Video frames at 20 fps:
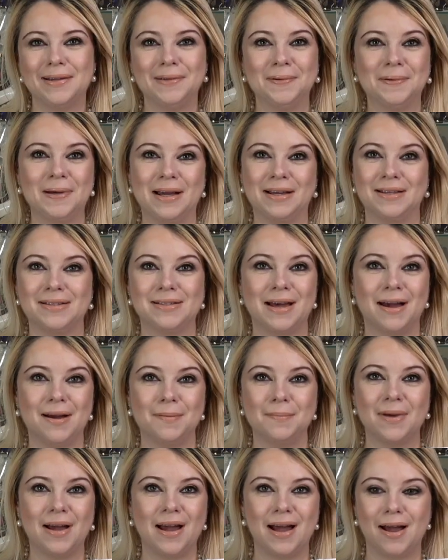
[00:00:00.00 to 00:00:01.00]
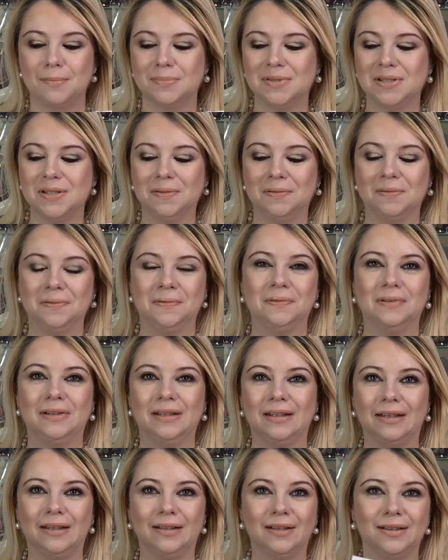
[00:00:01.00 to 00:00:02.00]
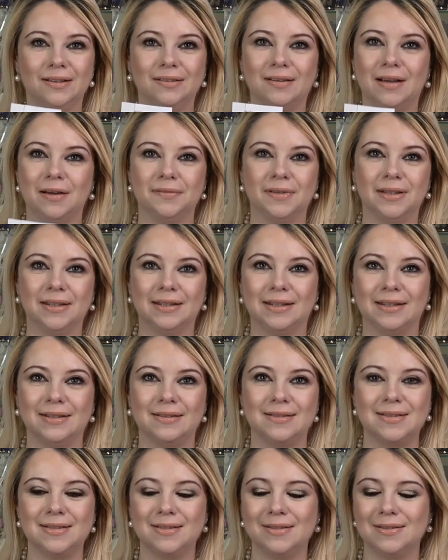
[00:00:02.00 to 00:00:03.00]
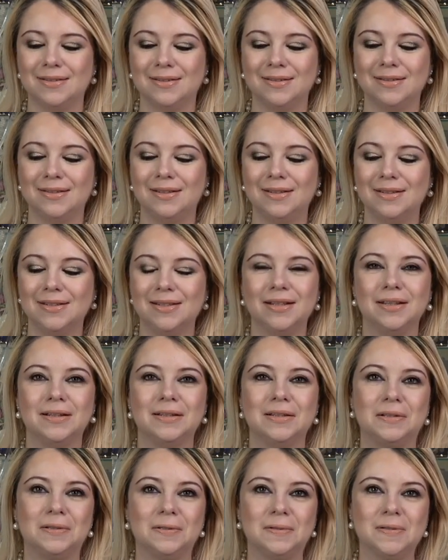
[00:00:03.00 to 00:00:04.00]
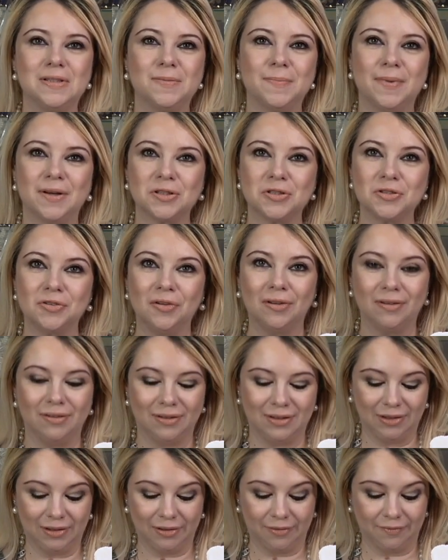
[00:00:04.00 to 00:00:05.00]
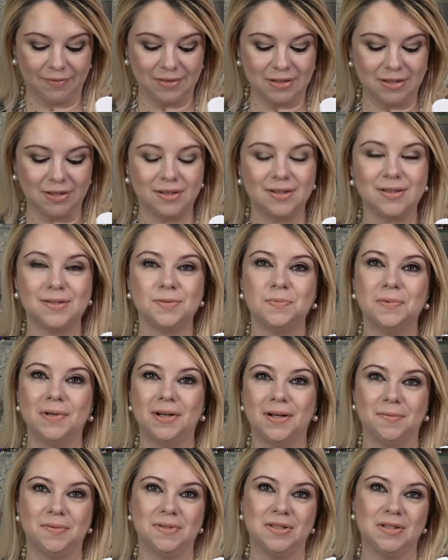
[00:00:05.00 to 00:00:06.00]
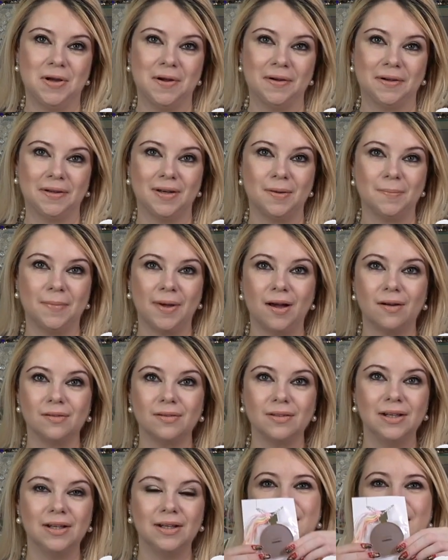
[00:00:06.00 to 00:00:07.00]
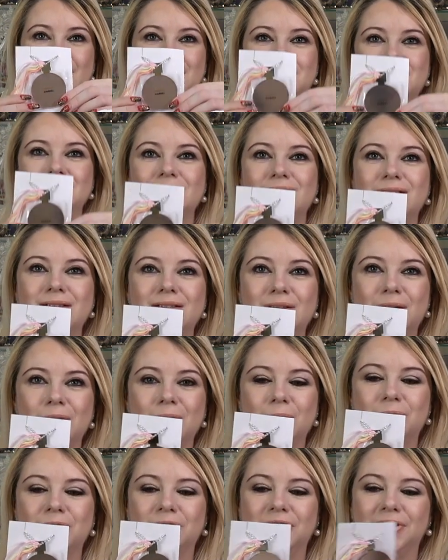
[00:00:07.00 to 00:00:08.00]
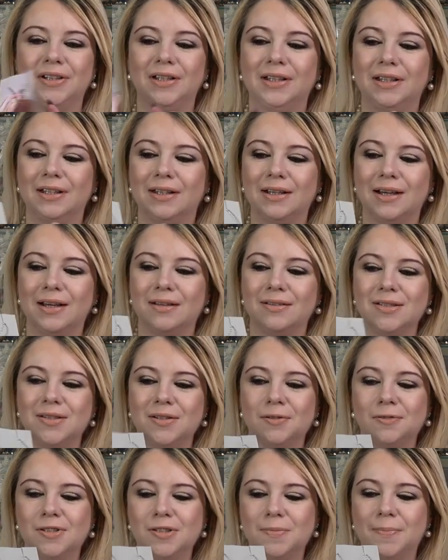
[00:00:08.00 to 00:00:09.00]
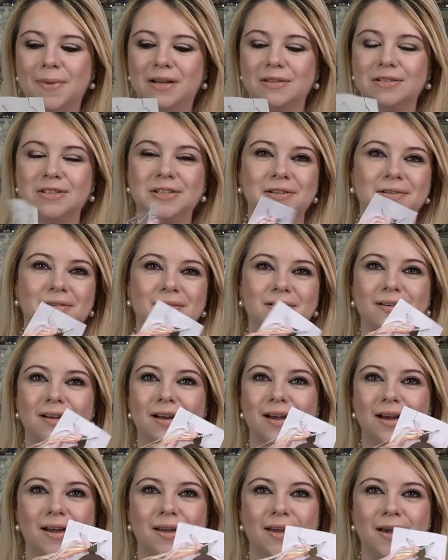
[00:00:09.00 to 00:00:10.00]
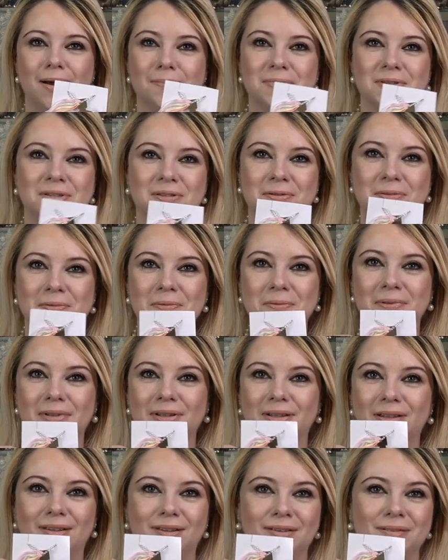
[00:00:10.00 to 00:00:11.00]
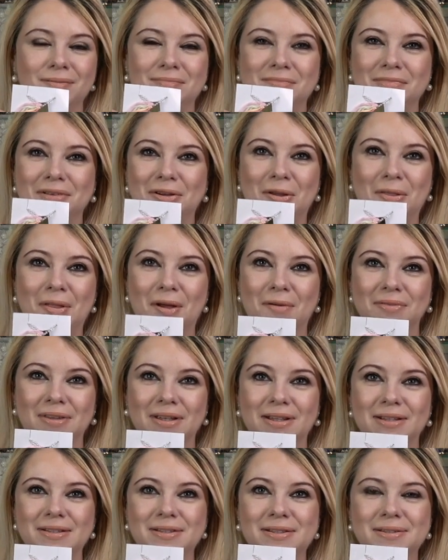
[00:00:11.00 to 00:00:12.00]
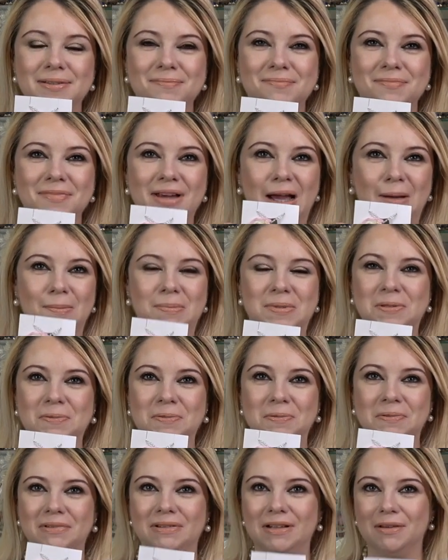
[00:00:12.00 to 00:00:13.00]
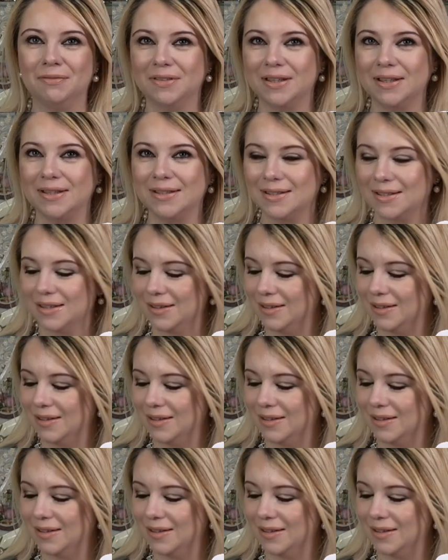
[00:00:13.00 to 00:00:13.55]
You guys, I'm absolutely loving this. this. These like little special gifts is what I was talking about. It's just so pretty and so special. I absolutely love this. Absolutely love this.